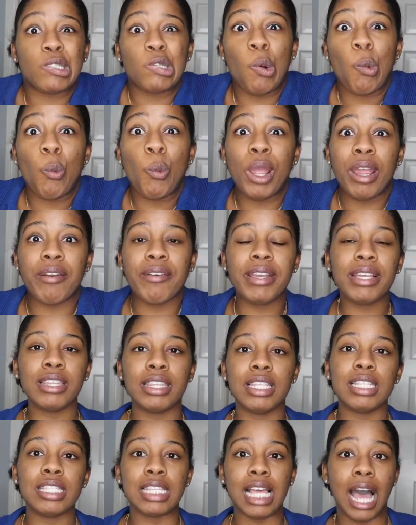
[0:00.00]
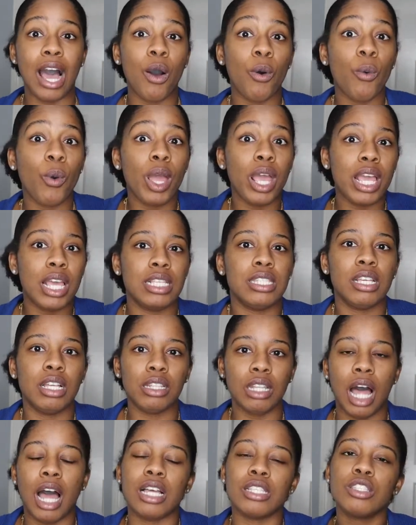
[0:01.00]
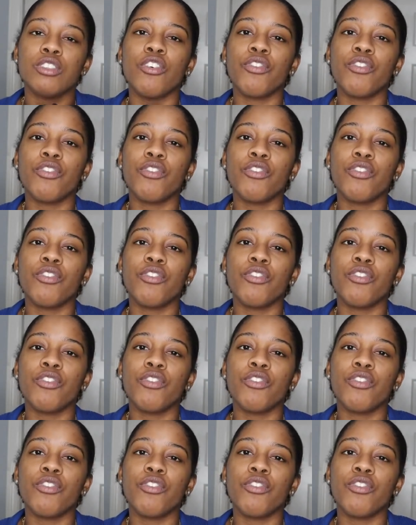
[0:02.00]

so wearing this out is a lot.